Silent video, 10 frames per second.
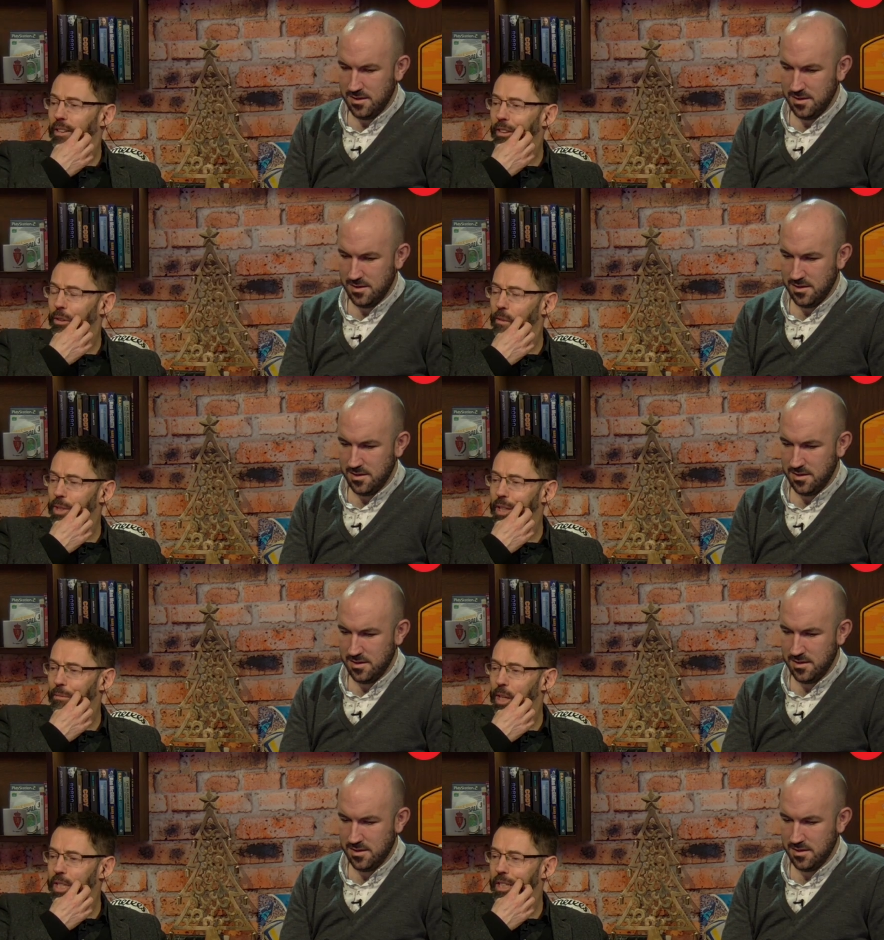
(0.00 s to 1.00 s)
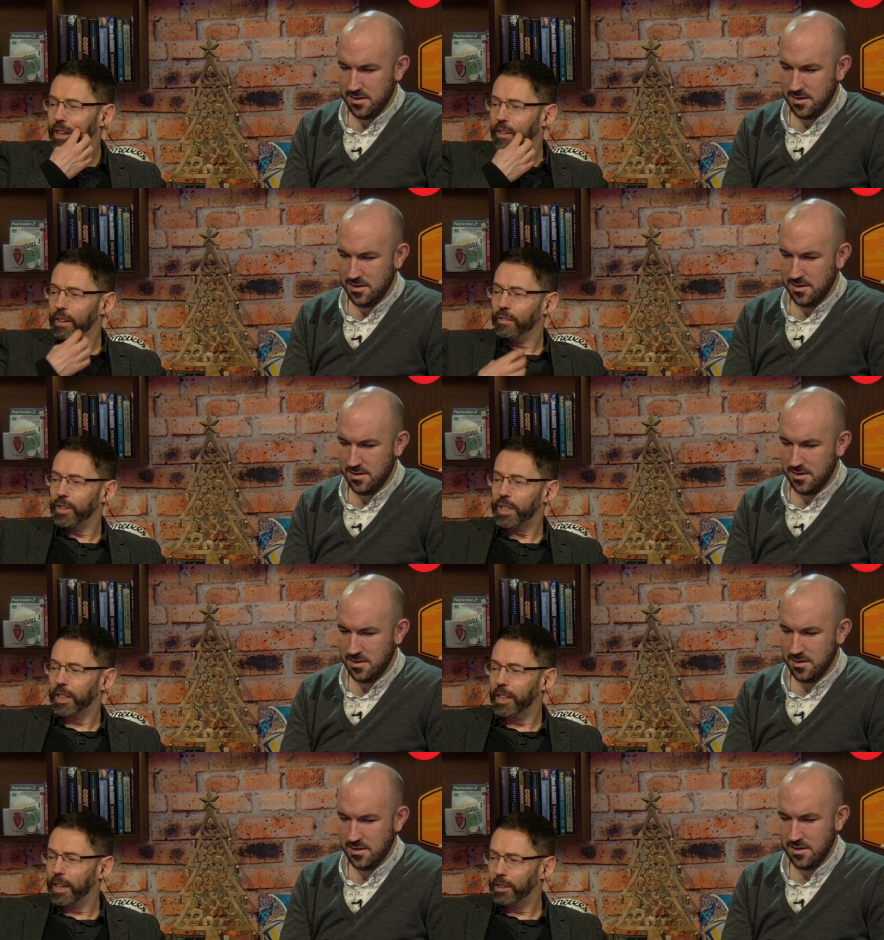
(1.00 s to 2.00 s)
Speaker 1: you're obviously a racing
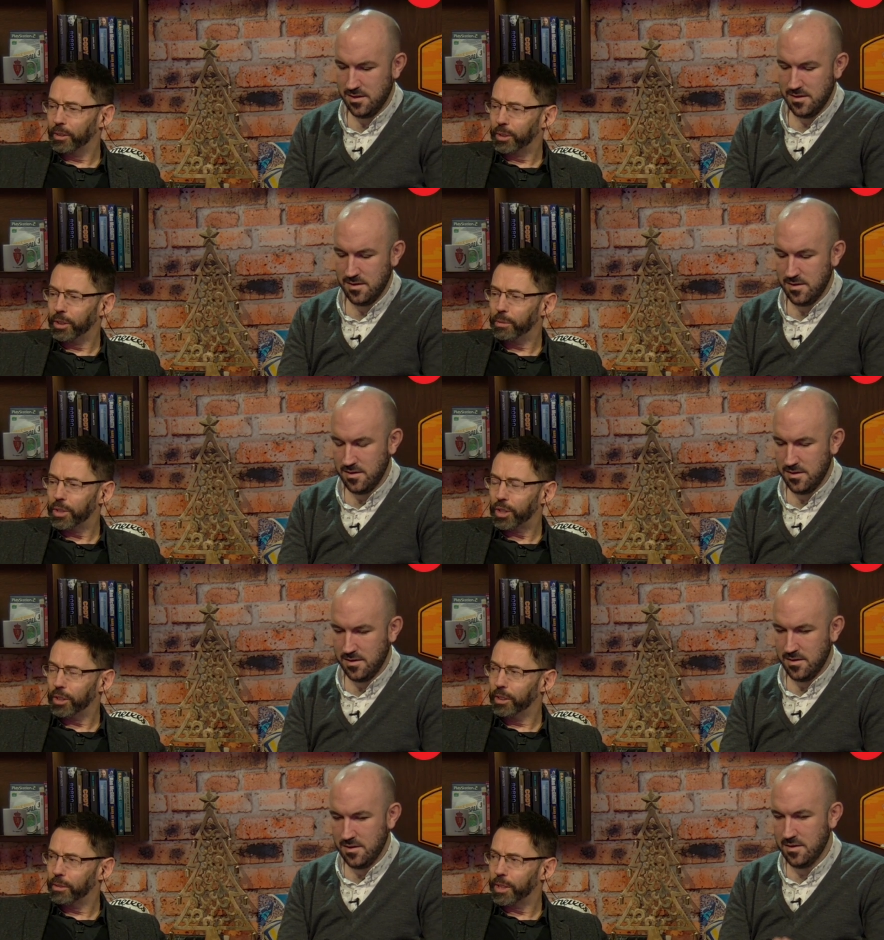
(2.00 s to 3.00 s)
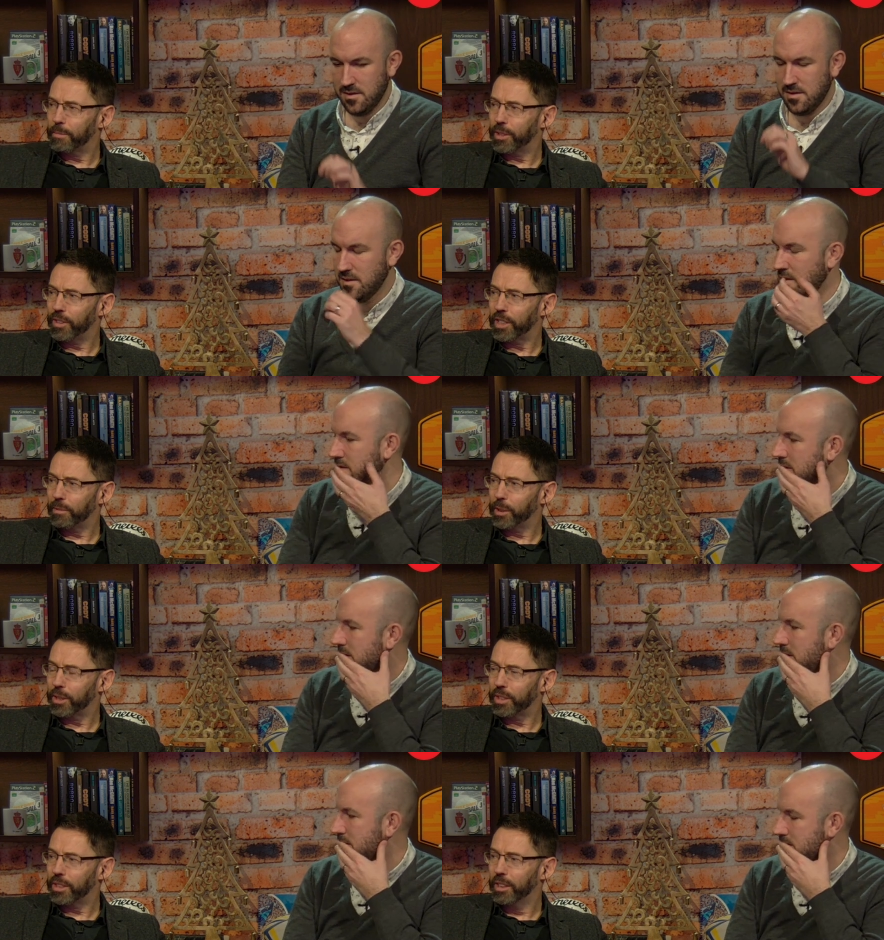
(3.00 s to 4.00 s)
aficionado. Do you enjoy the Christmas festival? Because
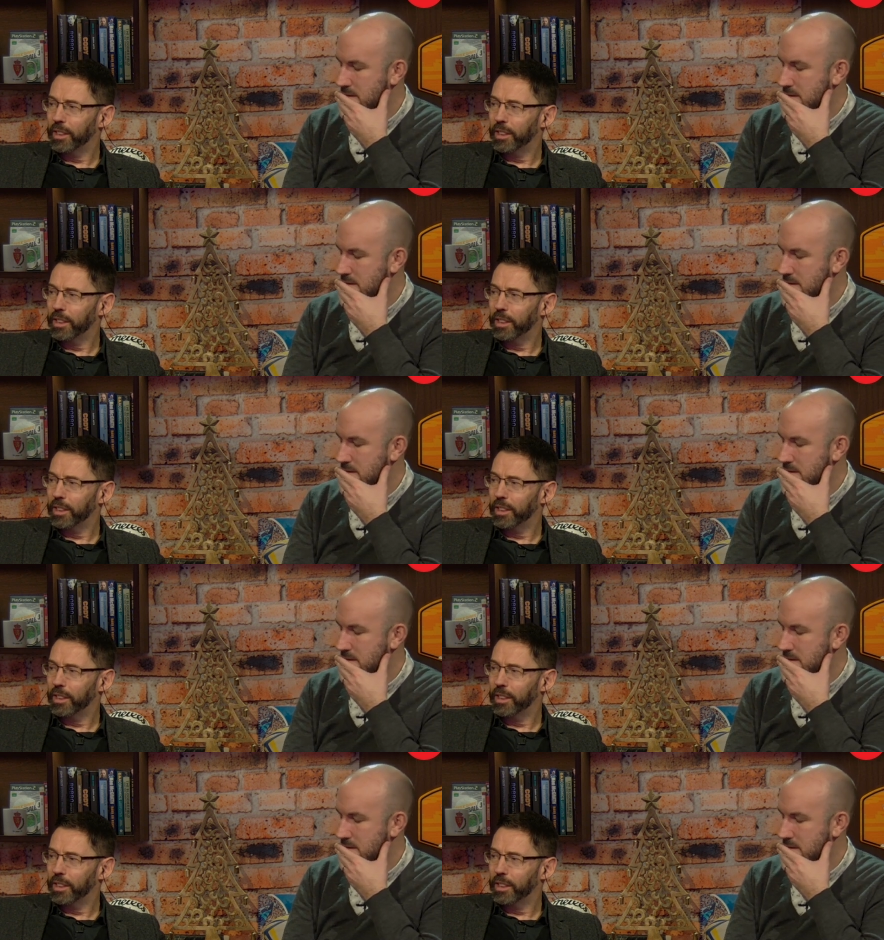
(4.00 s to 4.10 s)
it's,